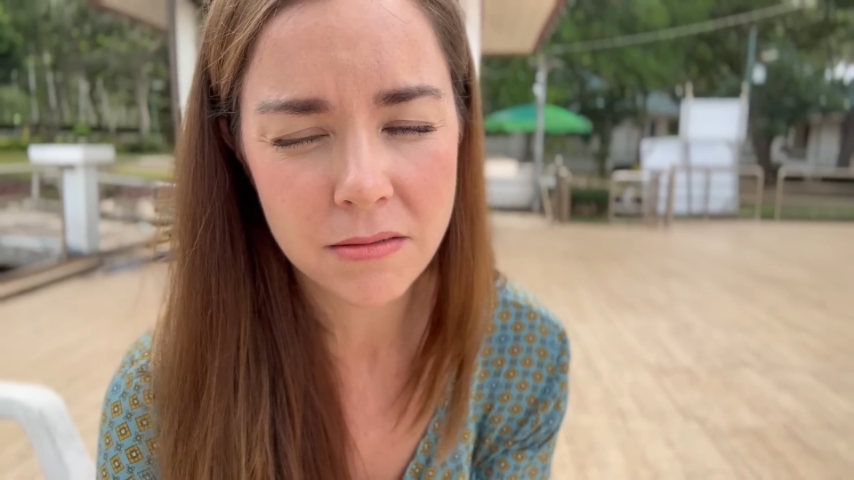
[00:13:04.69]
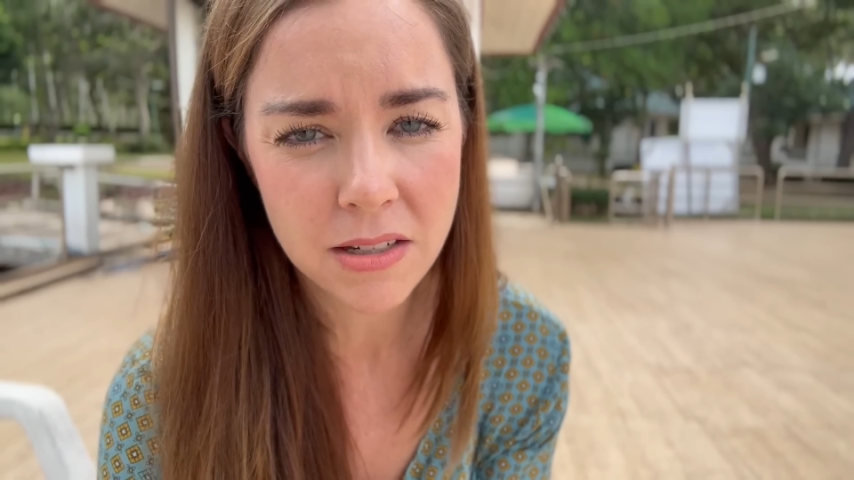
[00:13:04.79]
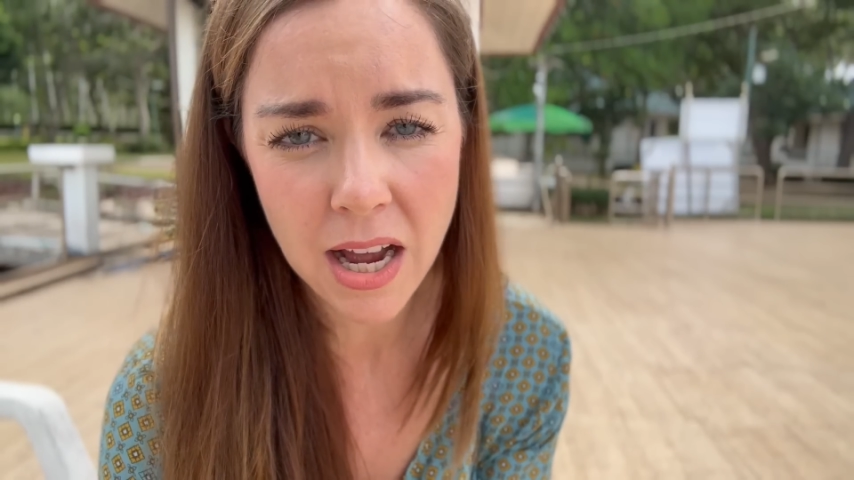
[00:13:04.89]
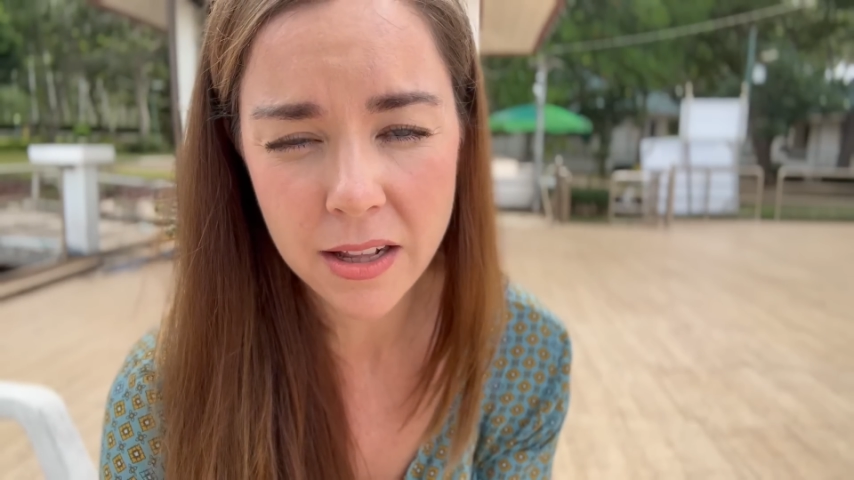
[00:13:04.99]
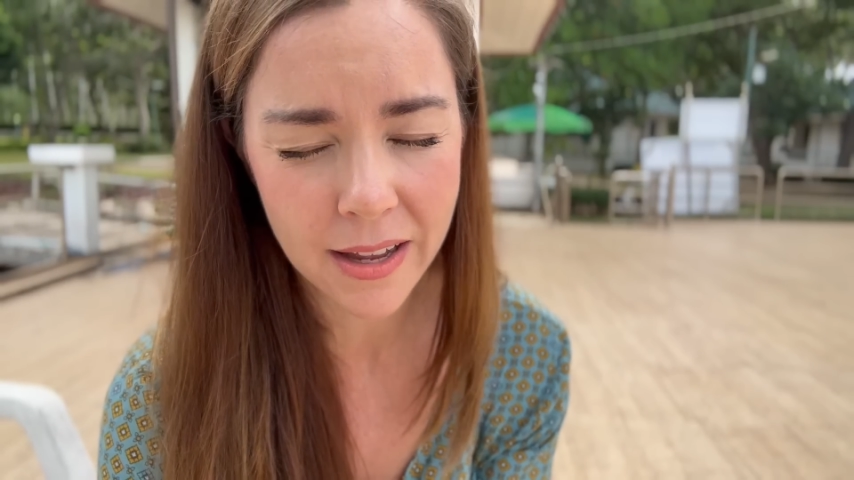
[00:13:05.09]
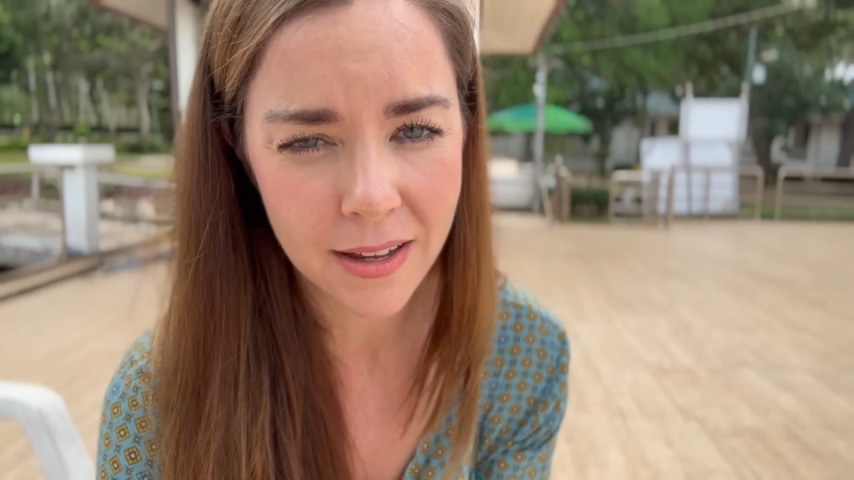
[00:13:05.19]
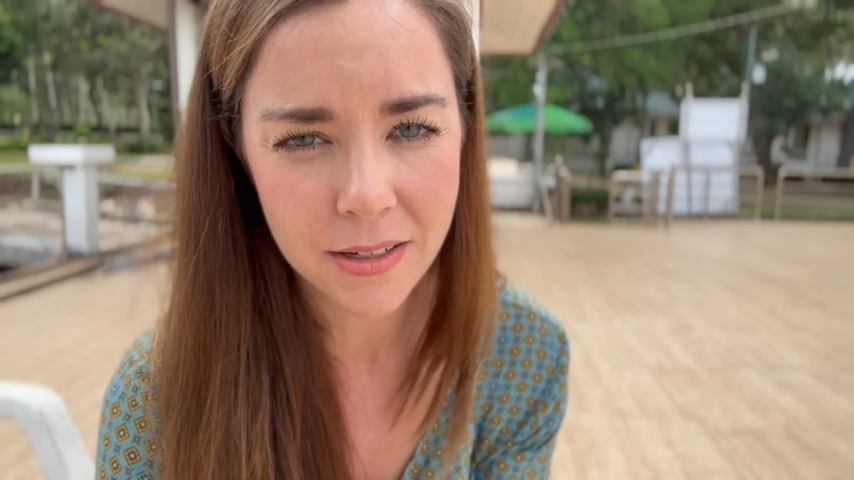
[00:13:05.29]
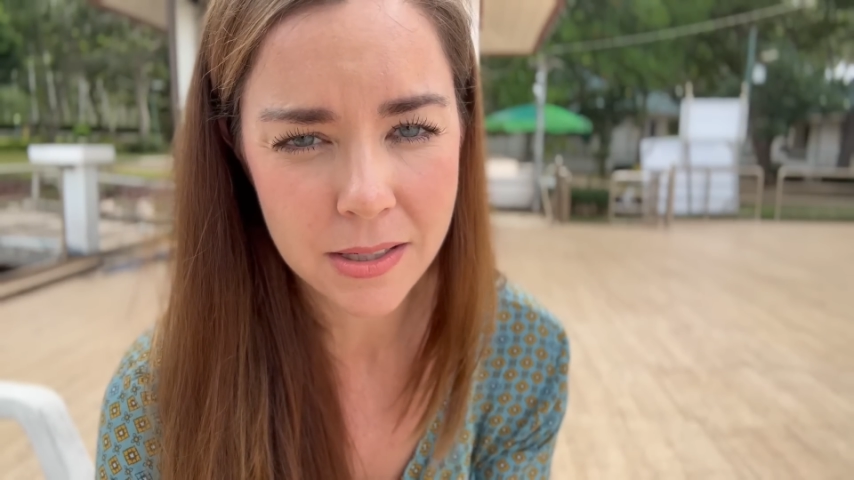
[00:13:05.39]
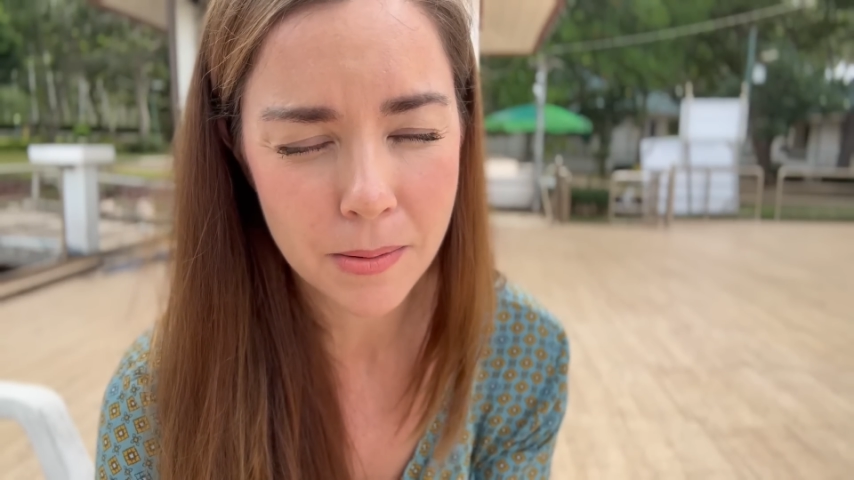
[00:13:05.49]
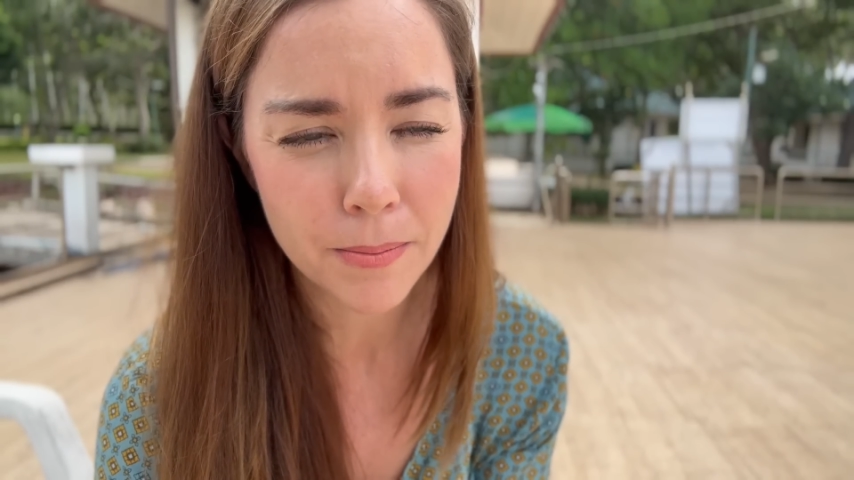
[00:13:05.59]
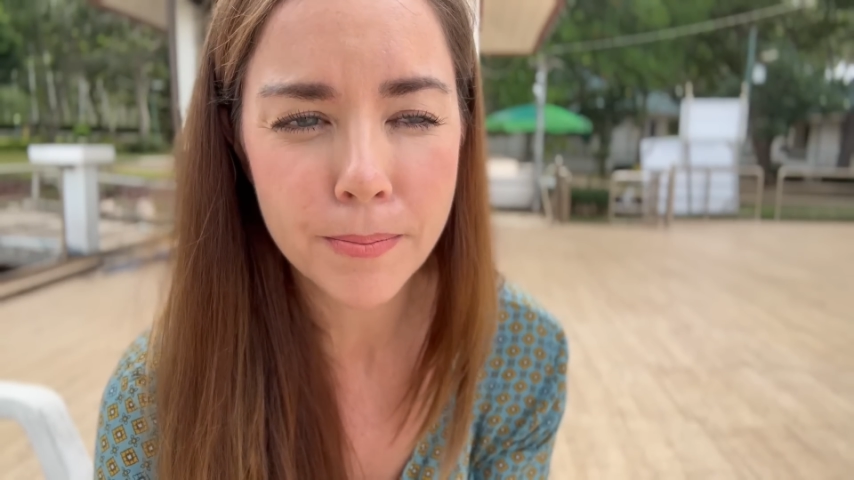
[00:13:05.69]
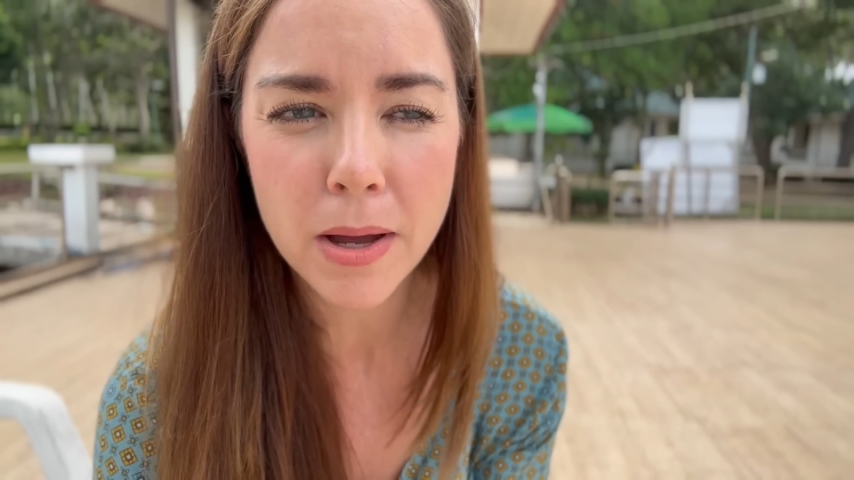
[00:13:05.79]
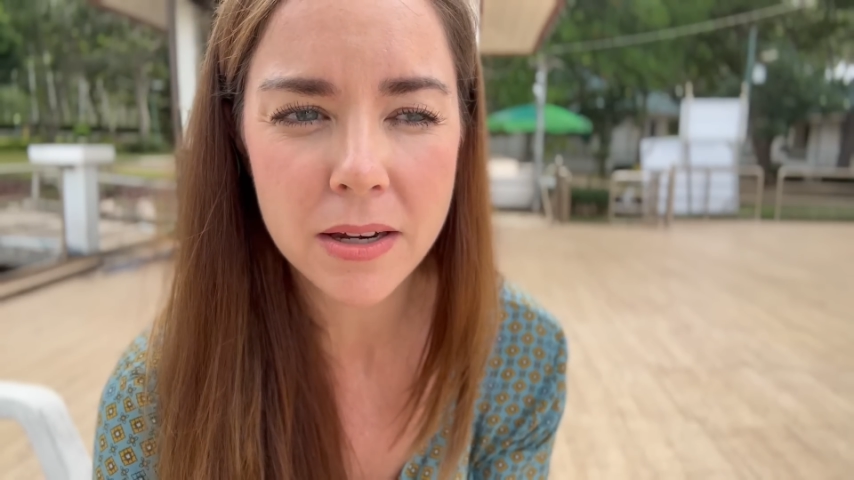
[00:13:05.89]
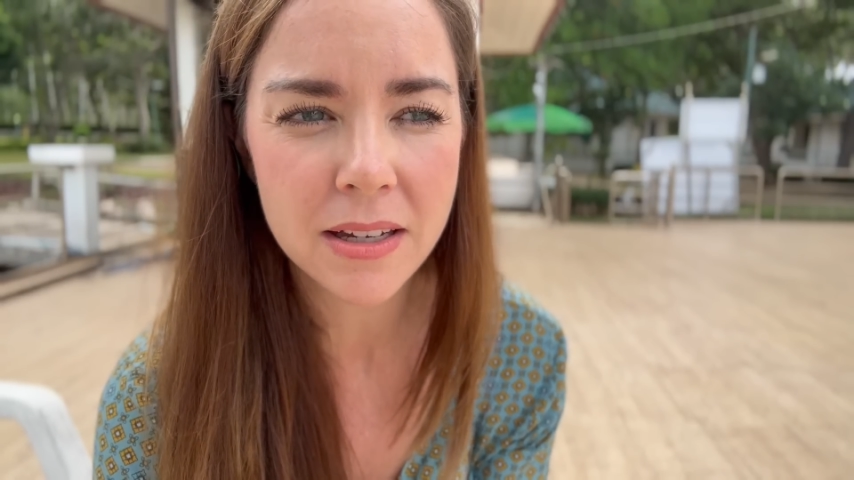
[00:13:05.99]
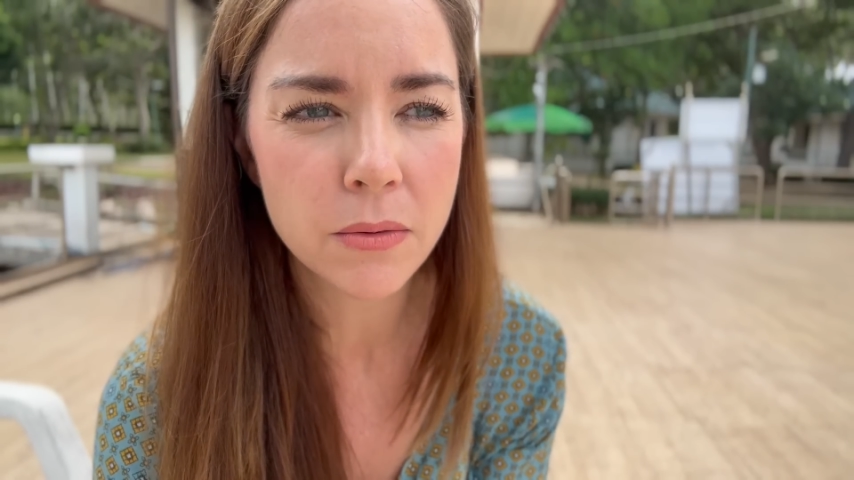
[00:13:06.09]
Thailand,
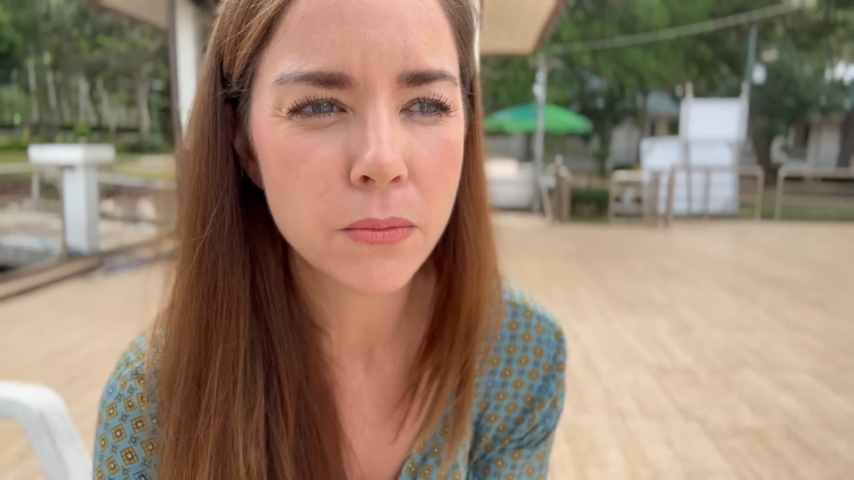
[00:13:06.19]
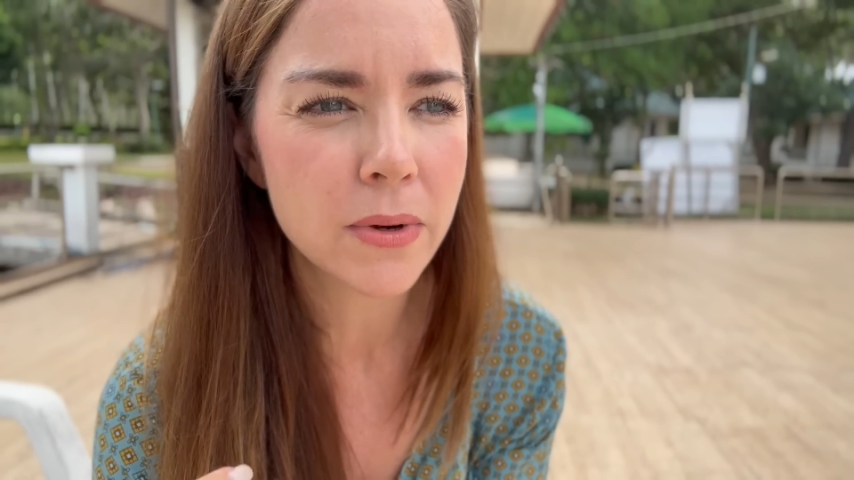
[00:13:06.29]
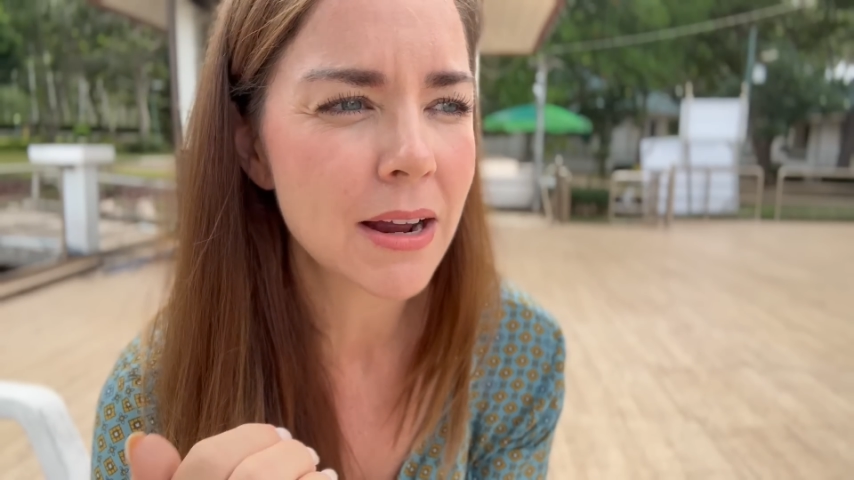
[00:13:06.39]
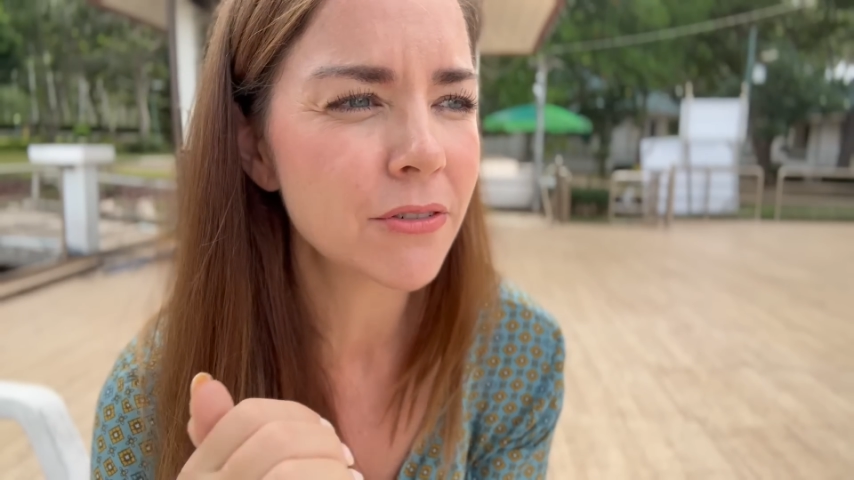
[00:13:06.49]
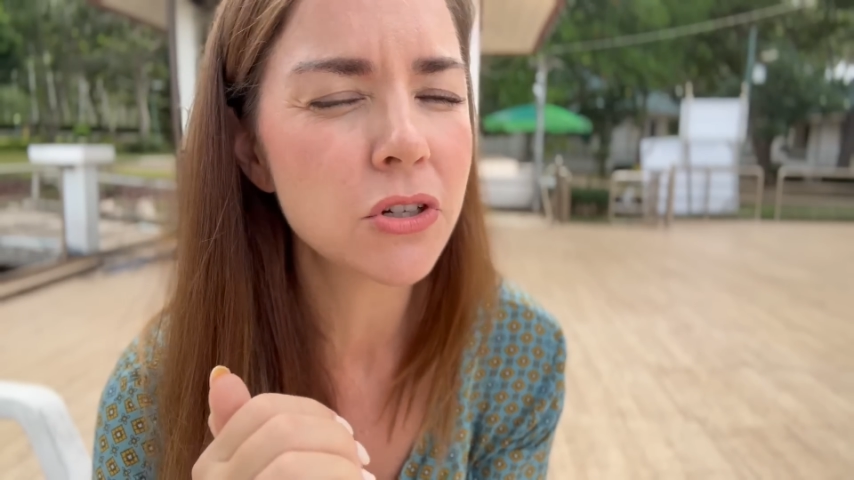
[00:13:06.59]
but whenever